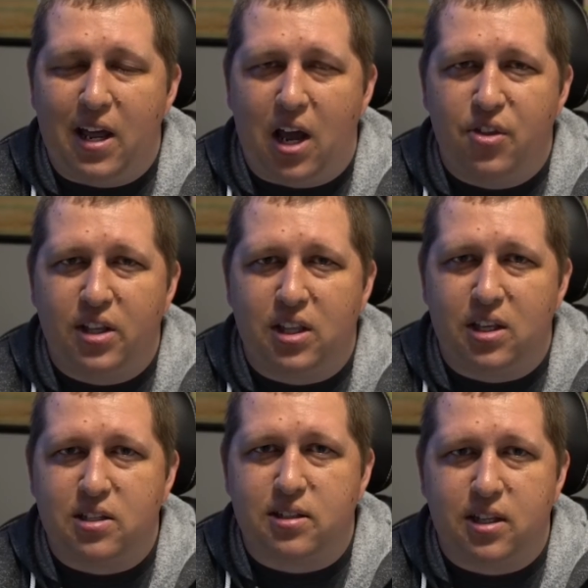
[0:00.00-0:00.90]
I think that
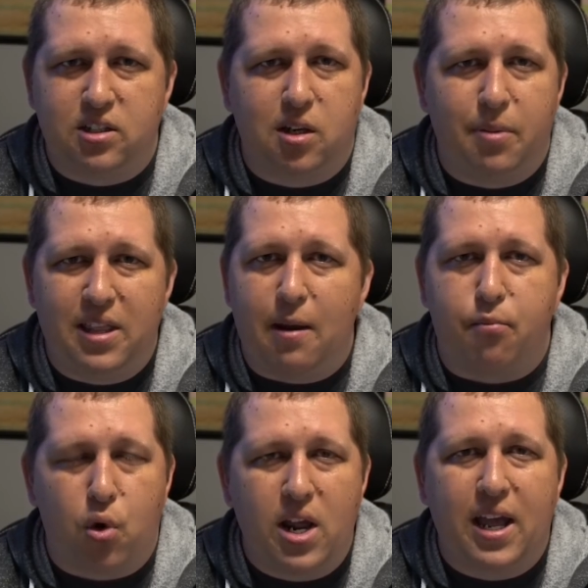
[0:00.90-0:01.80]
this could be
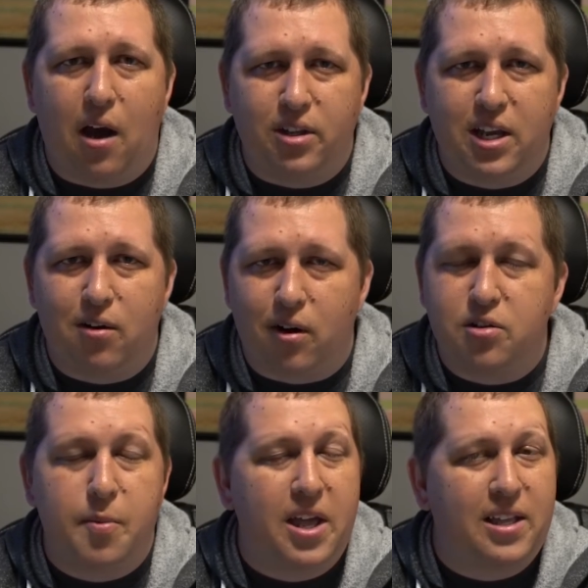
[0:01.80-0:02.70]
that breakout year,
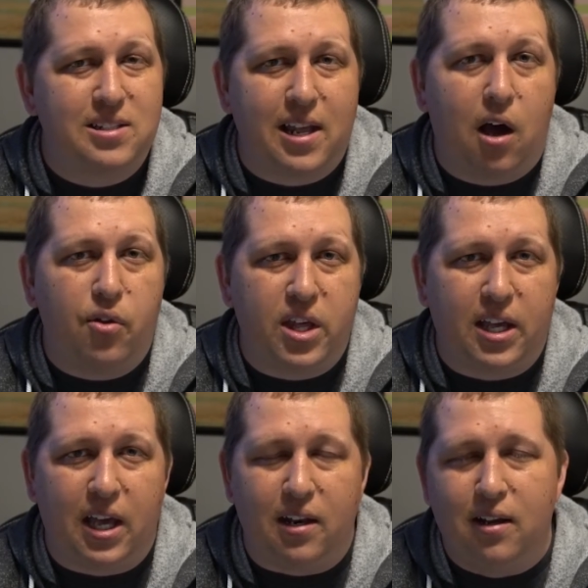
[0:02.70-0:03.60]
assuming he can stay healthy
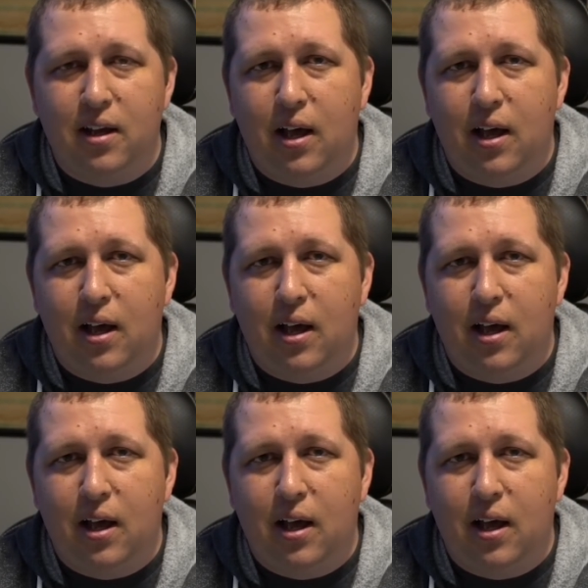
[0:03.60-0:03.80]
again.